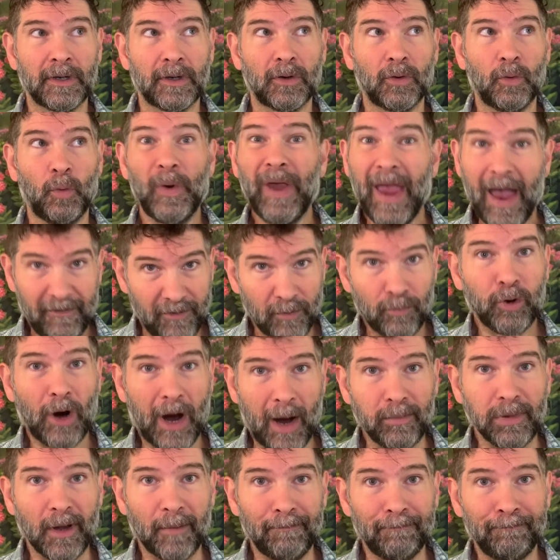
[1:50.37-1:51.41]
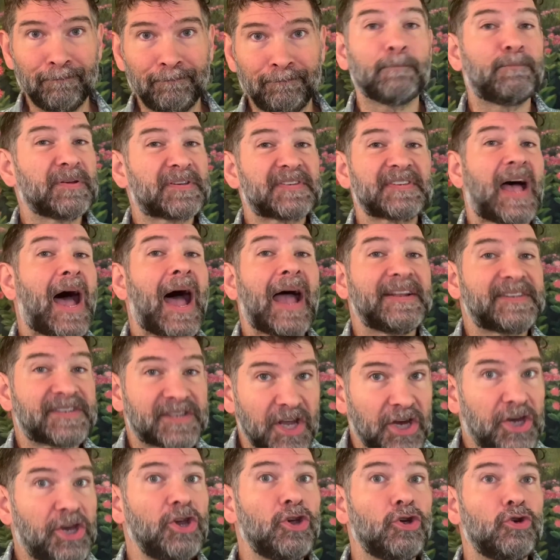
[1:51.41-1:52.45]
We have a problem. Besides
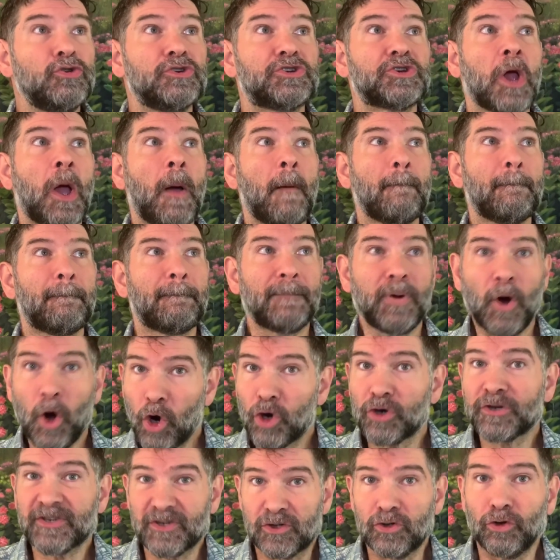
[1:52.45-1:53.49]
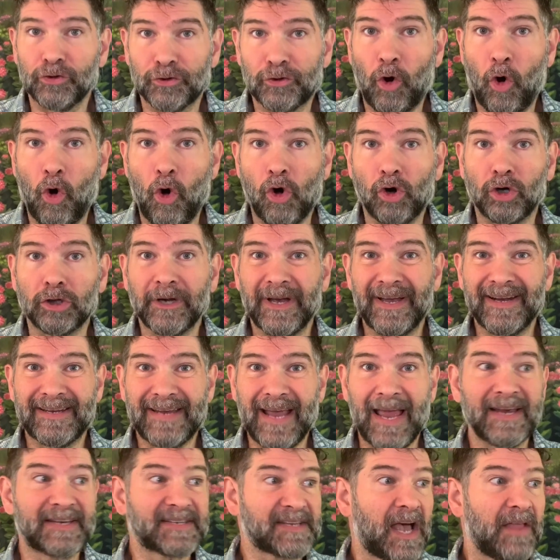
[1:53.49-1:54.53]
the huge personal toll it
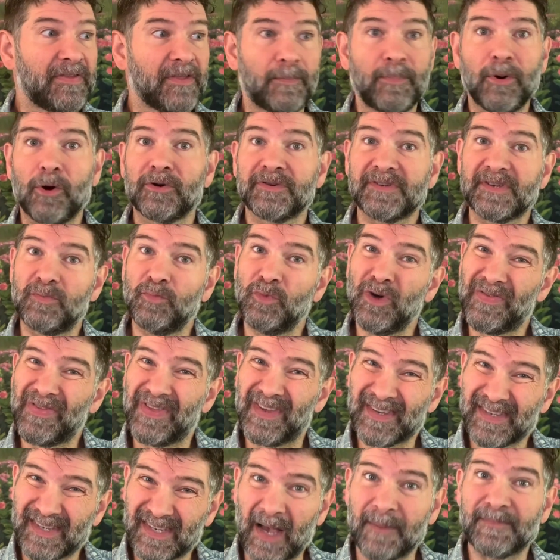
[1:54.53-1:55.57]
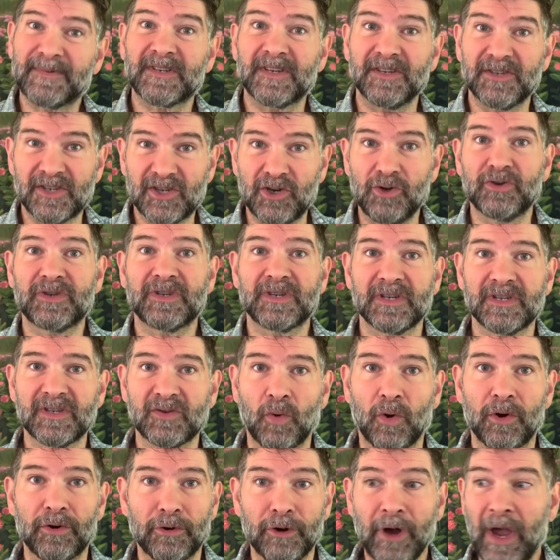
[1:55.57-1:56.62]
takes on the person with the substance use
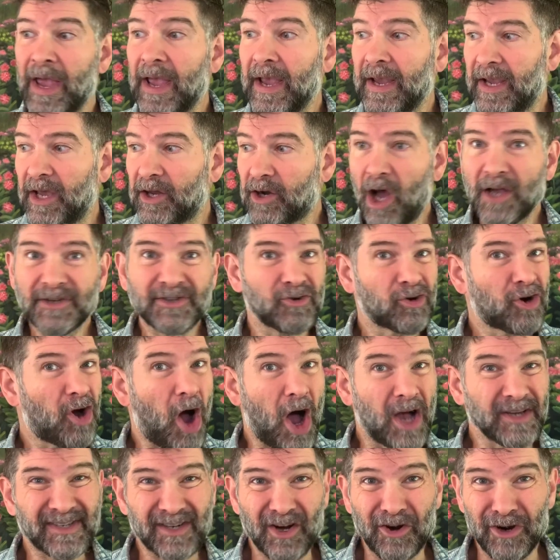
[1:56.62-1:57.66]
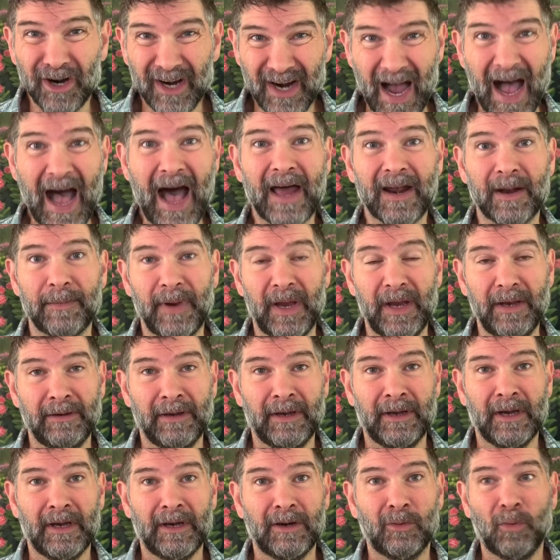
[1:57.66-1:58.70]
disorder, it also costs our economy.
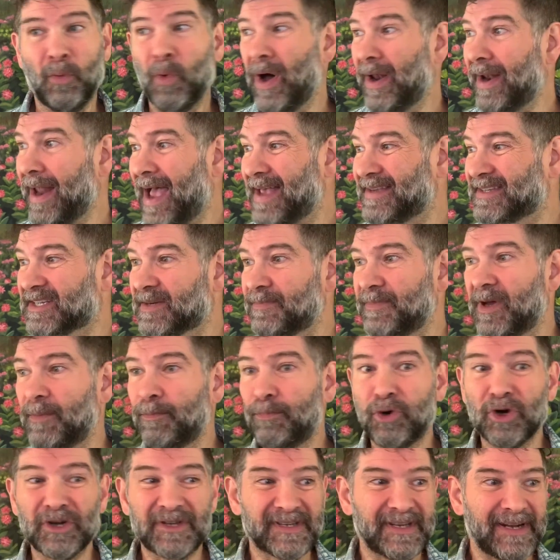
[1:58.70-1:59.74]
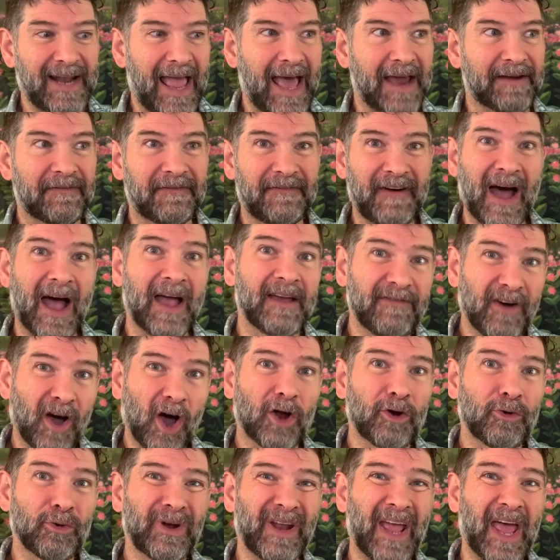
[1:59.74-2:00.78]
One estimate puts it at
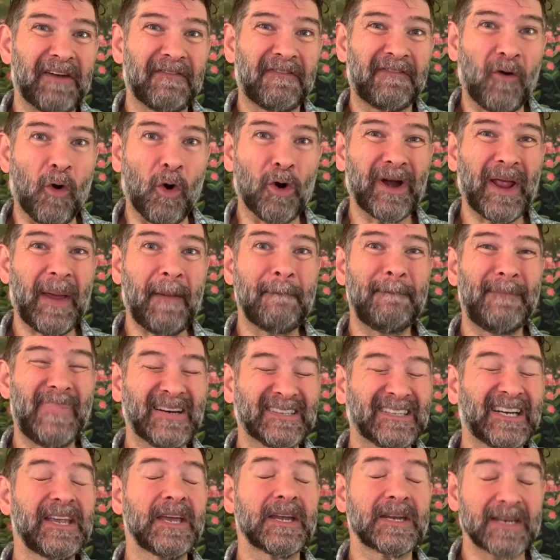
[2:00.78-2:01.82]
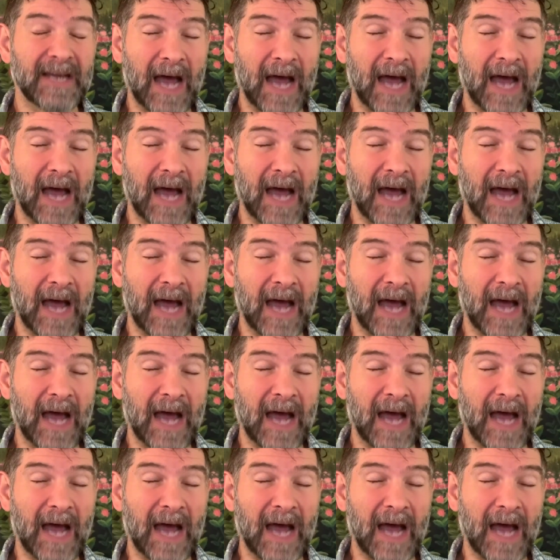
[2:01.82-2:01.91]
$540 billion